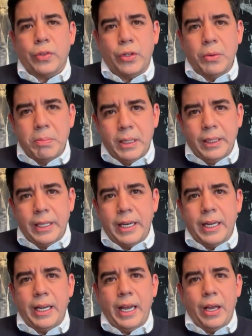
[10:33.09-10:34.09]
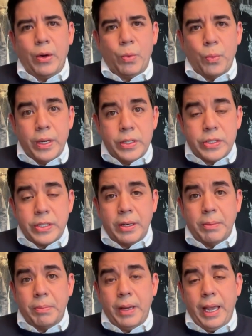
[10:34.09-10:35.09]
humility and
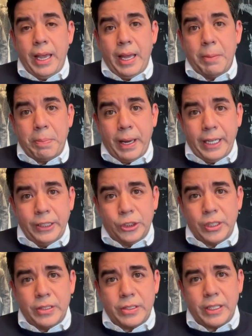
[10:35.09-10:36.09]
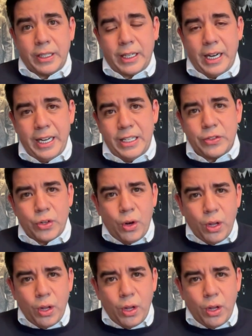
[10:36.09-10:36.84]
wisdom and patience and kindness,